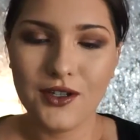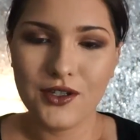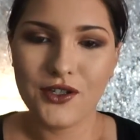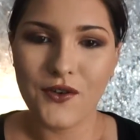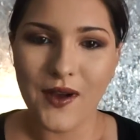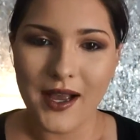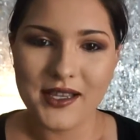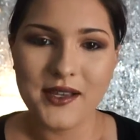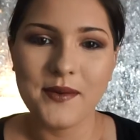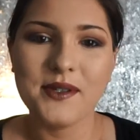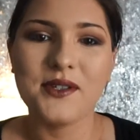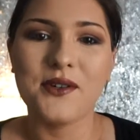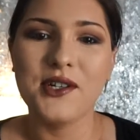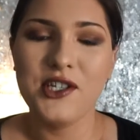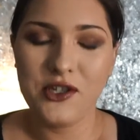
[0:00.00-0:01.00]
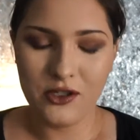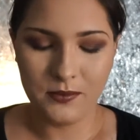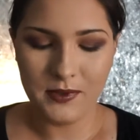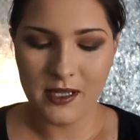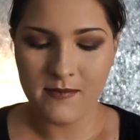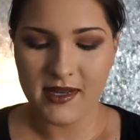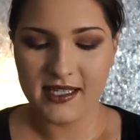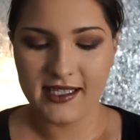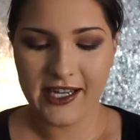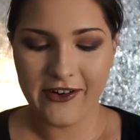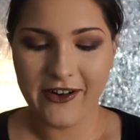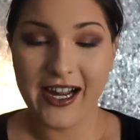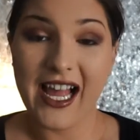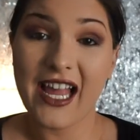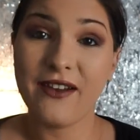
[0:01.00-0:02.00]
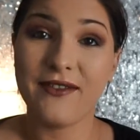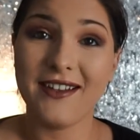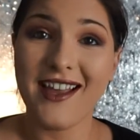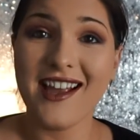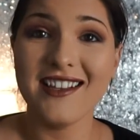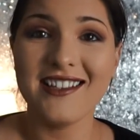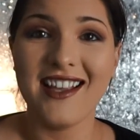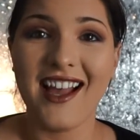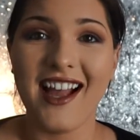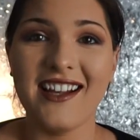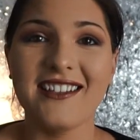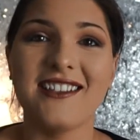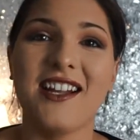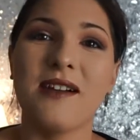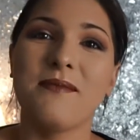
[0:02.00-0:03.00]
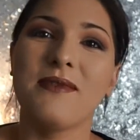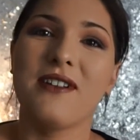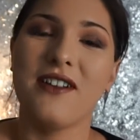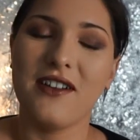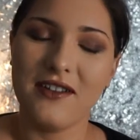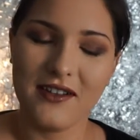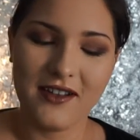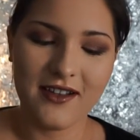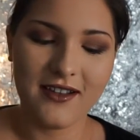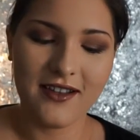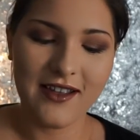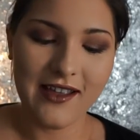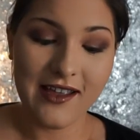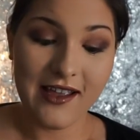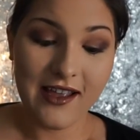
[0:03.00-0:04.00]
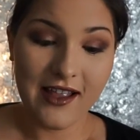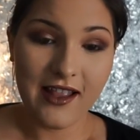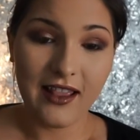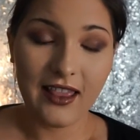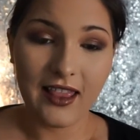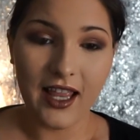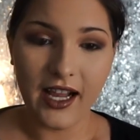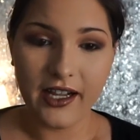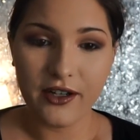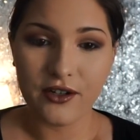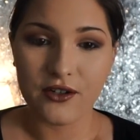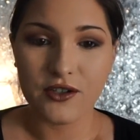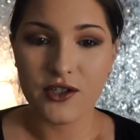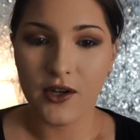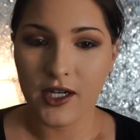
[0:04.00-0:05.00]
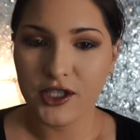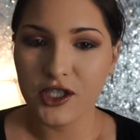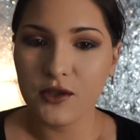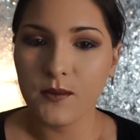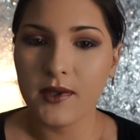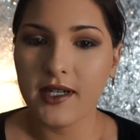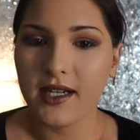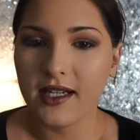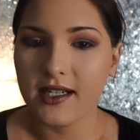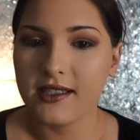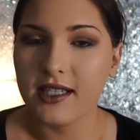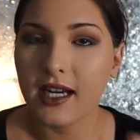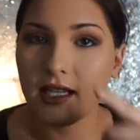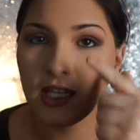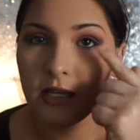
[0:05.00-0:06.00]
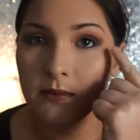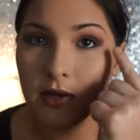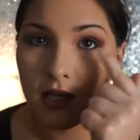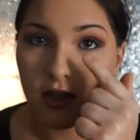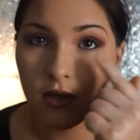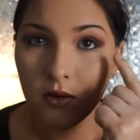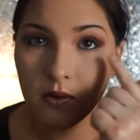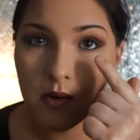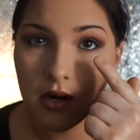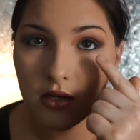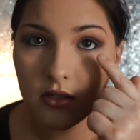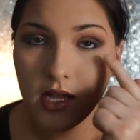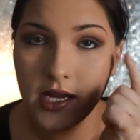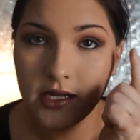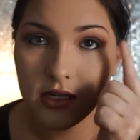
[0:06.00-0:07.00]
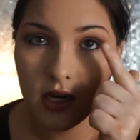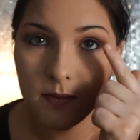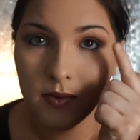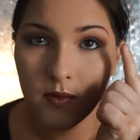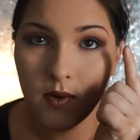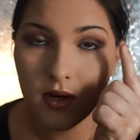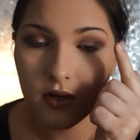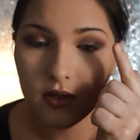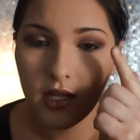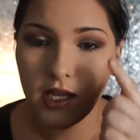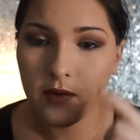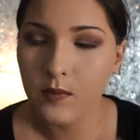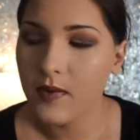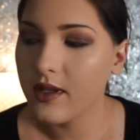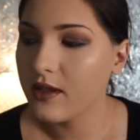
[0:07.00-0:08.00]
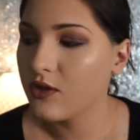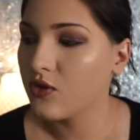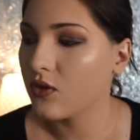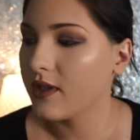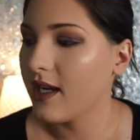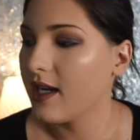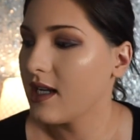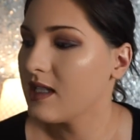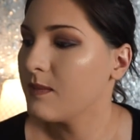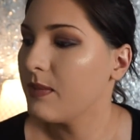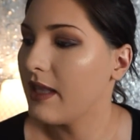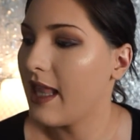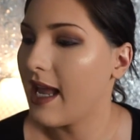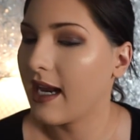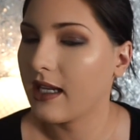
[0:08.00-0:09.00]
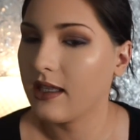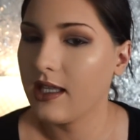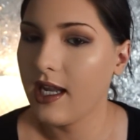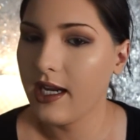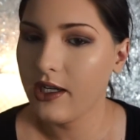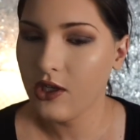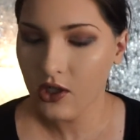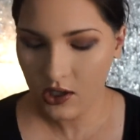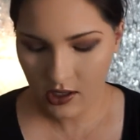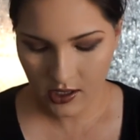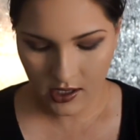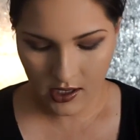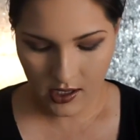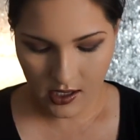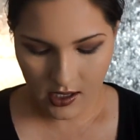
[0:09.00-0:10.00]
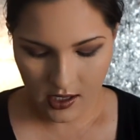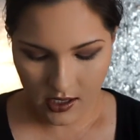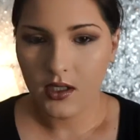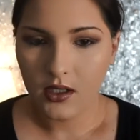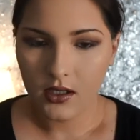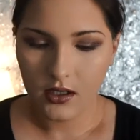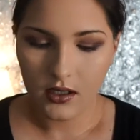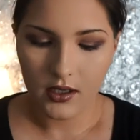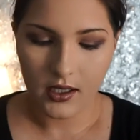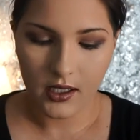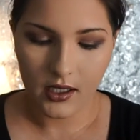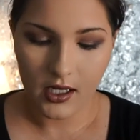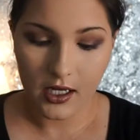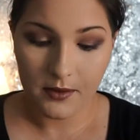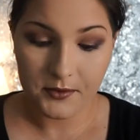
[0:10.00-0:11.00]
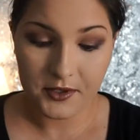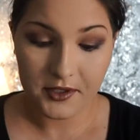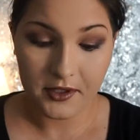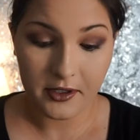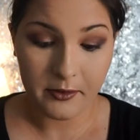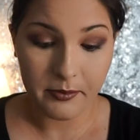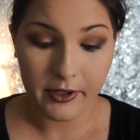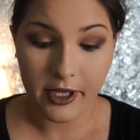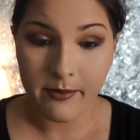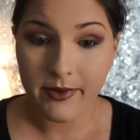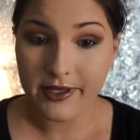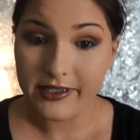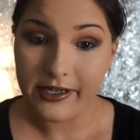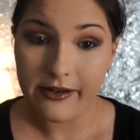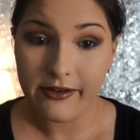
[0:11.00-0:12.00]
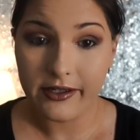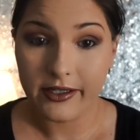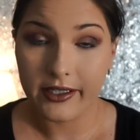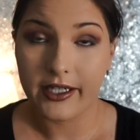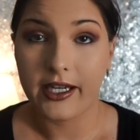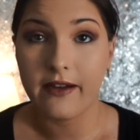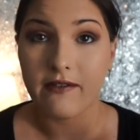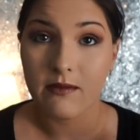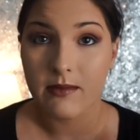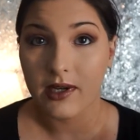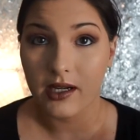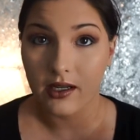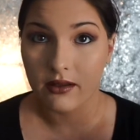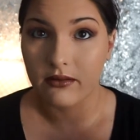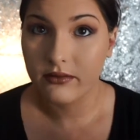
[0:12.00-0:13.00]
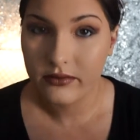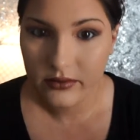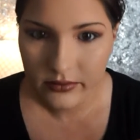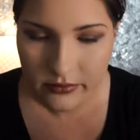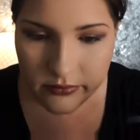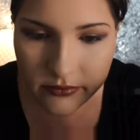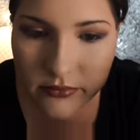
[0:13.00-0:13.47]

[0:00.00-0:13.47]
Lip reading: So as I was going to apply mascara, I realized that I did not put on liner. So I just went in and tight lined my lower waterline and upper waterline with Jordana's black liner. And I'm just going to apply mascara like everybody else.